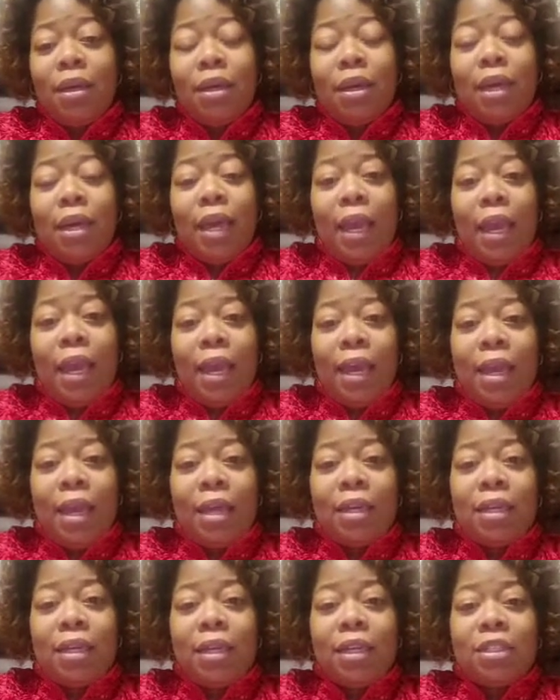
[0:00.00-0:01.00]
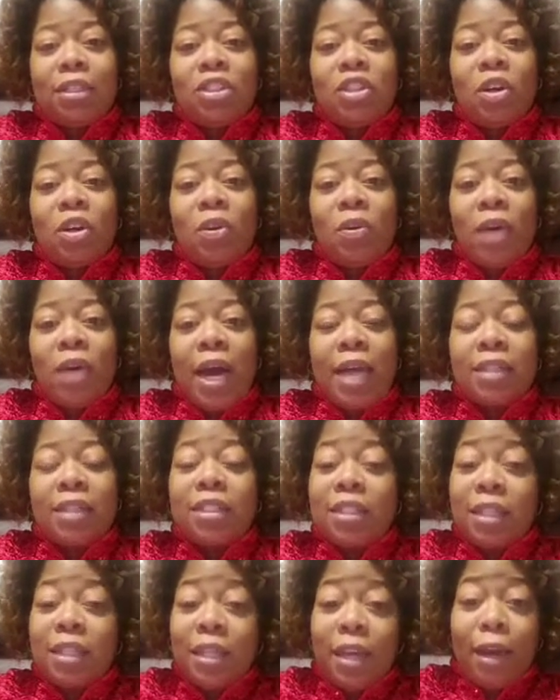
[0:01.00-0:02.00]
And so she
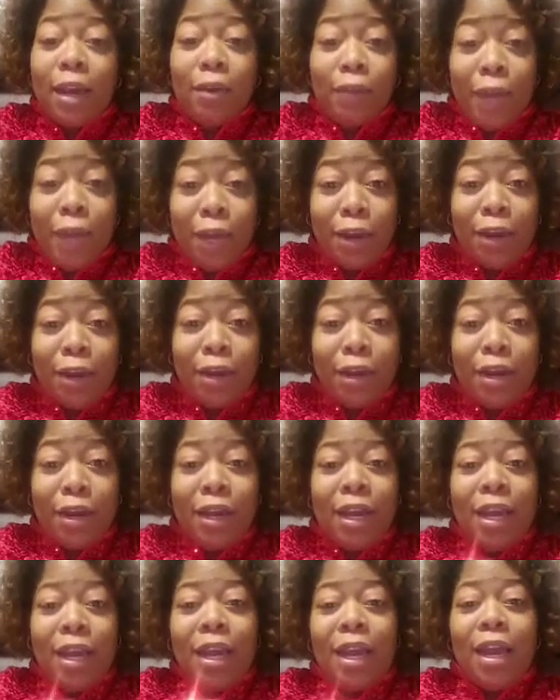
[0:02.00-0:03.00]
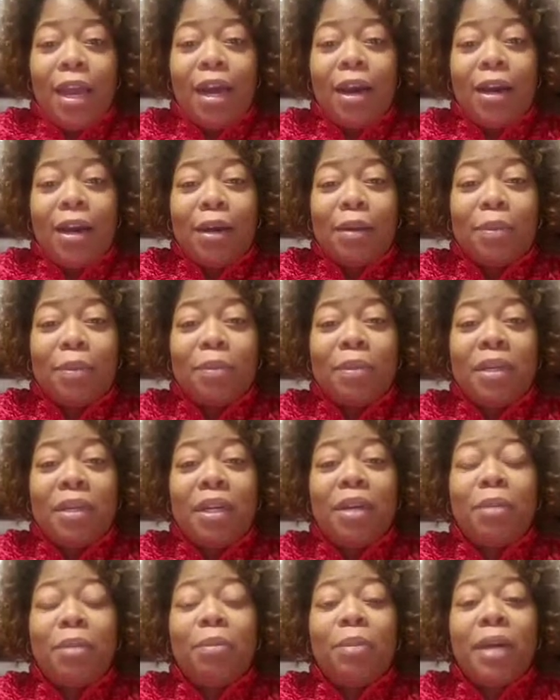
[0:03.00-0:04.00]
did have hair. Um,
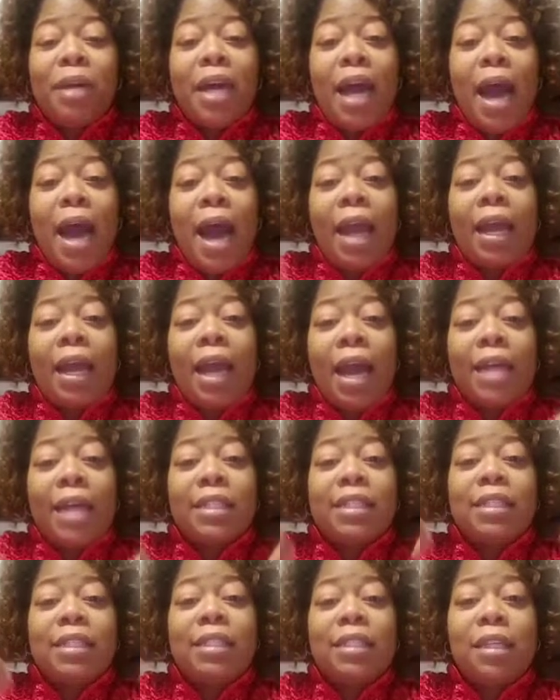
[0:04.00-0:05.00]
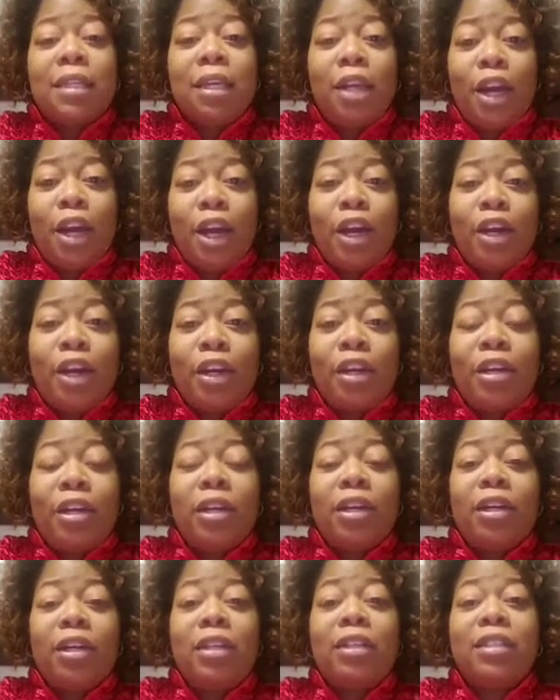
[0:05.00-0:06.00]
but I got to see her
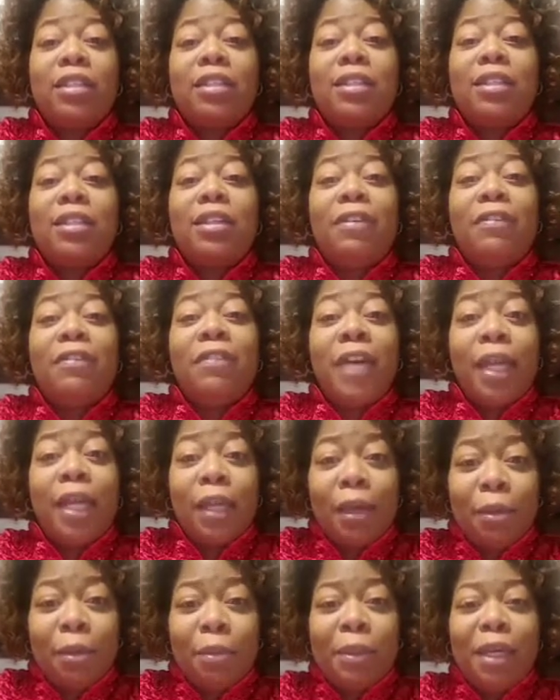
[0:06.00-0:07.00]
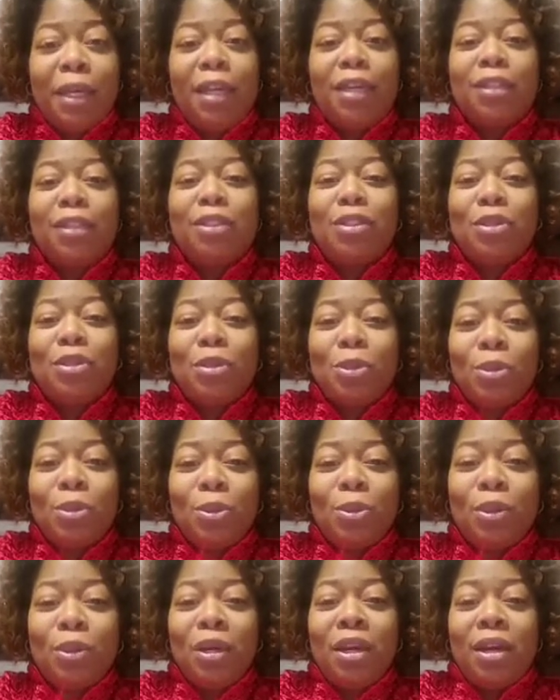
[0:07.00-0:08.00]
develop
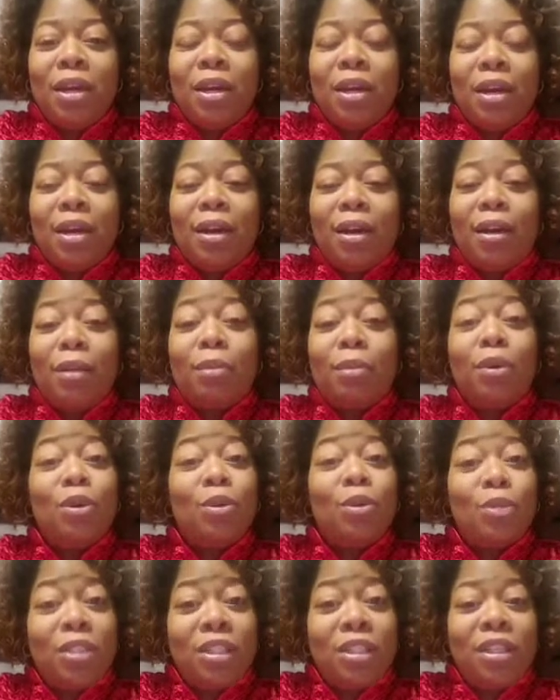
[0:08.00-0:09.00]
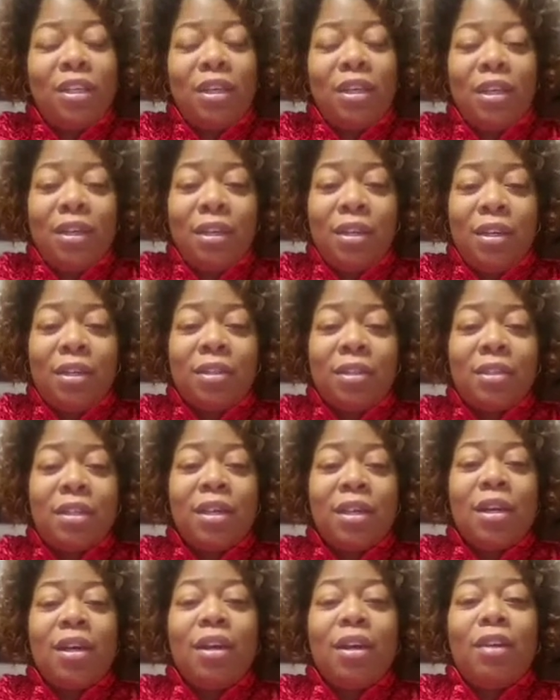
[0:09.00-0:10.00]
into who she is
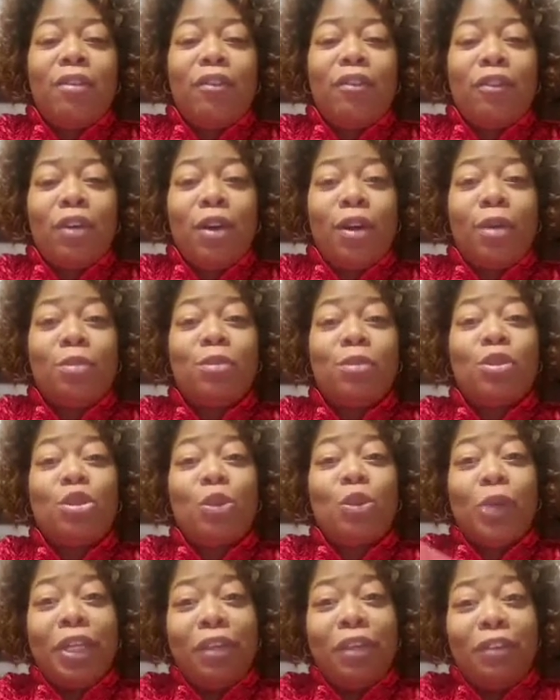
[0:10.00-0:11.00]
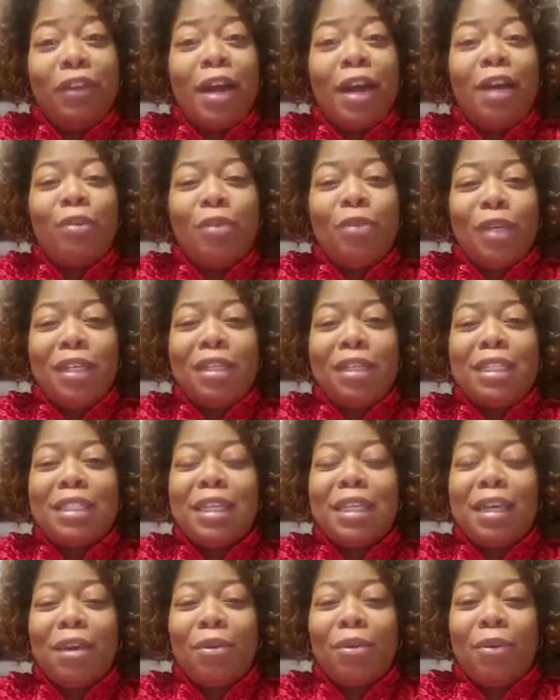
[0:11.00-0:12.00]
from 25 weeks
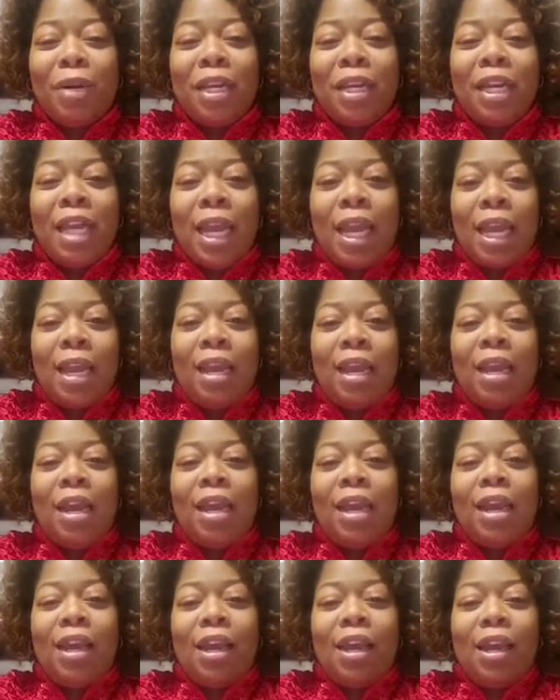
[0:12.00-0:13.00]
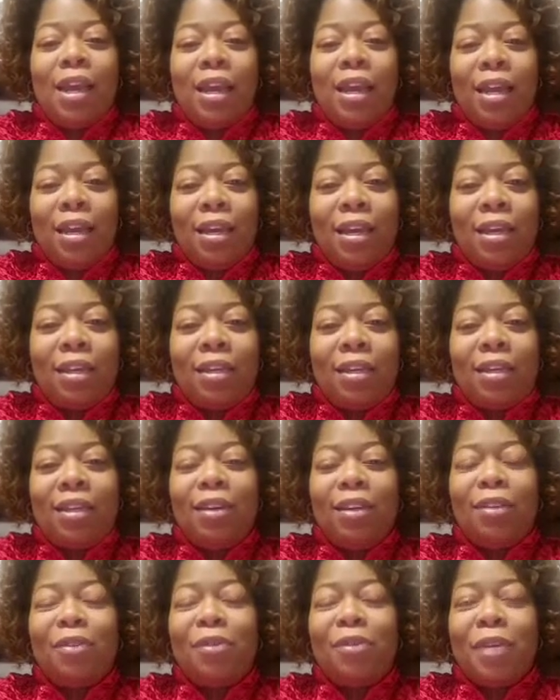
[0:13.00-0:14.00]
in one day. And
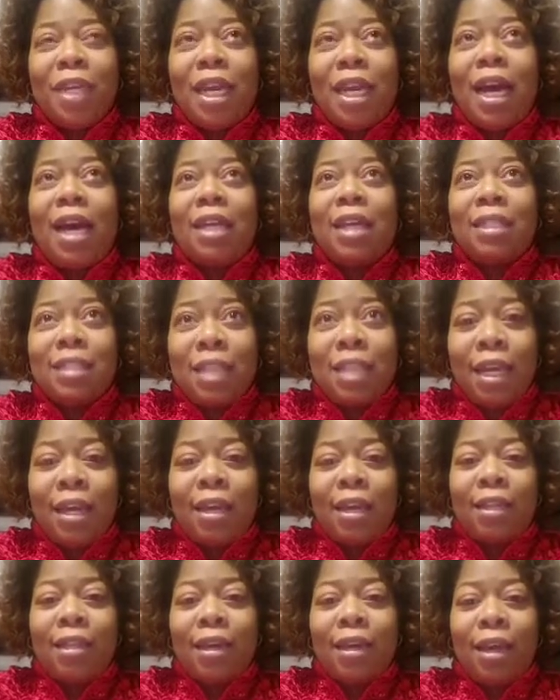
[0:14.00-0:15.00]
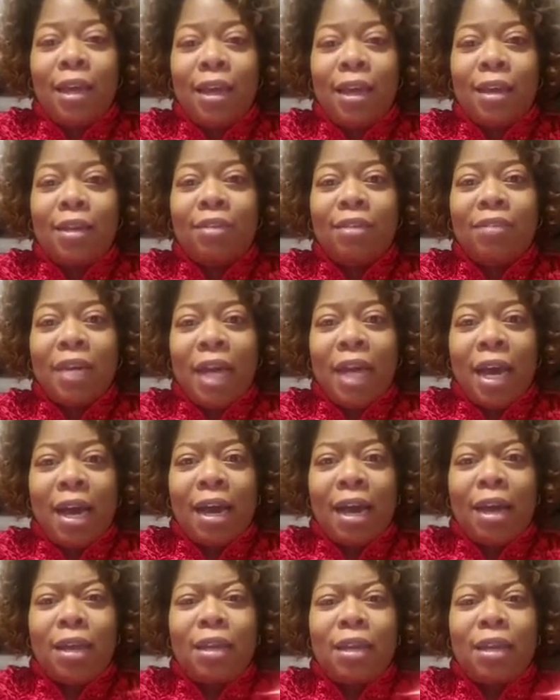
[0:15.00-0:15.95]
when I say the hand of God